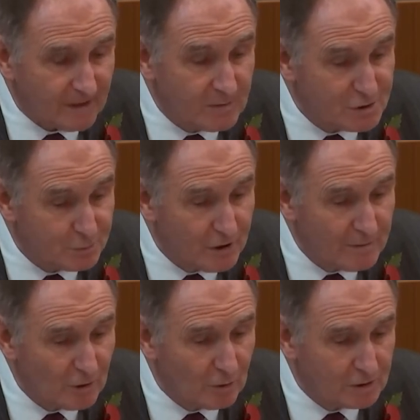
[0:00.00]
The
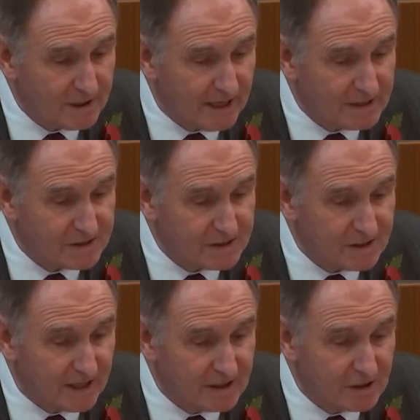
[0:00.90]
Supreme Court has
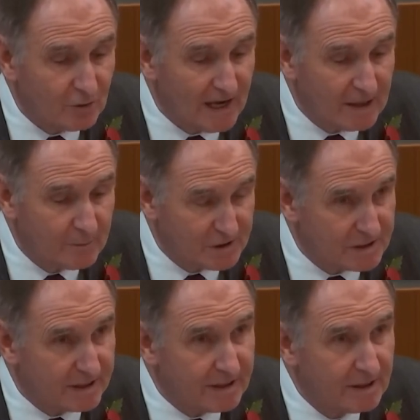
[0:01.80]
decided
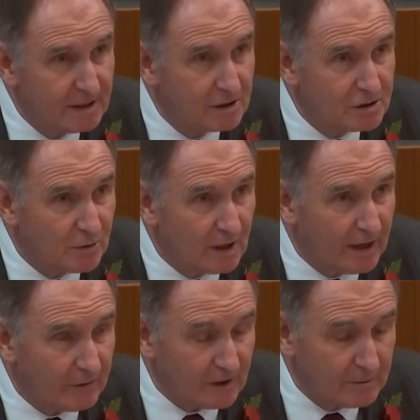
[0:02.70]
unanimously to
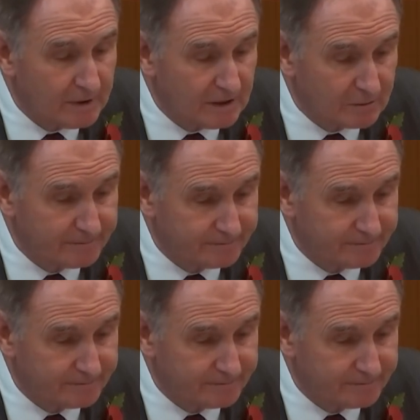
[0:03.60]
allow the appeal.